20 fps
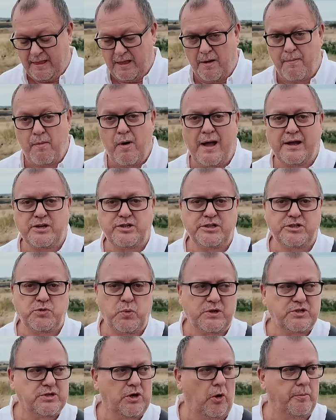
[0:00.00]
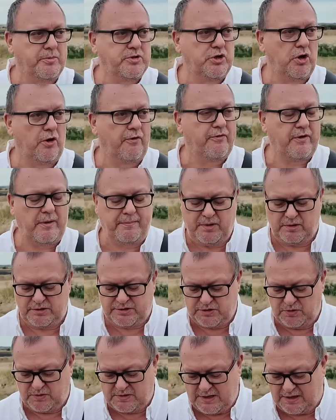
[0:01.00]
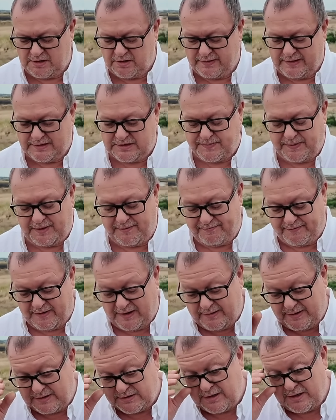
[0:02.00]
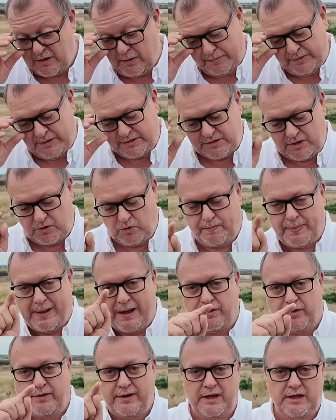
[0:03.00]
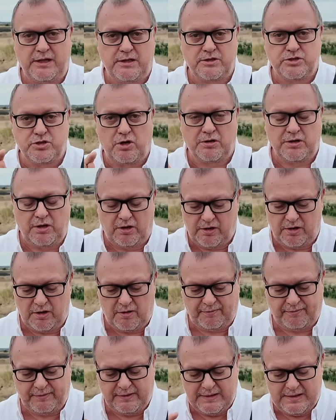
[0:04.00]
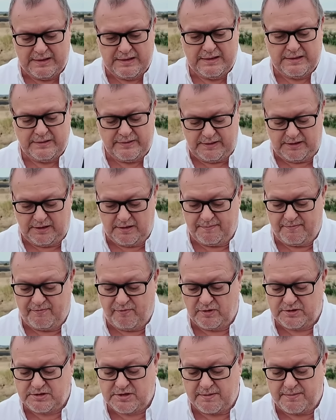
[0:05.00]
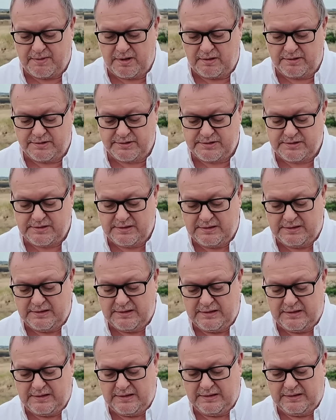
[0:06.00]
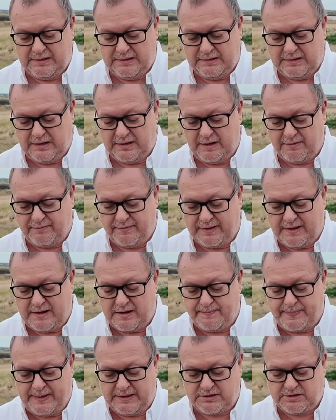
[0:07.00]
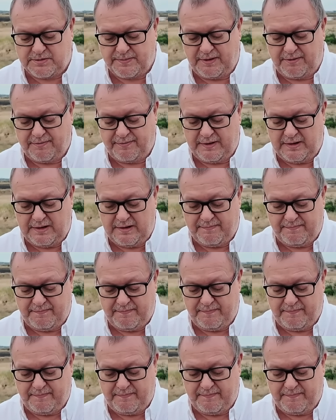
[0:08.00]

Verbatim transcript: I might actually switch that option off. I'm not too keen on that, to be fair. There's a little button on there you can toggle it on and off the voice commands. I don't think they're the best, to be fair.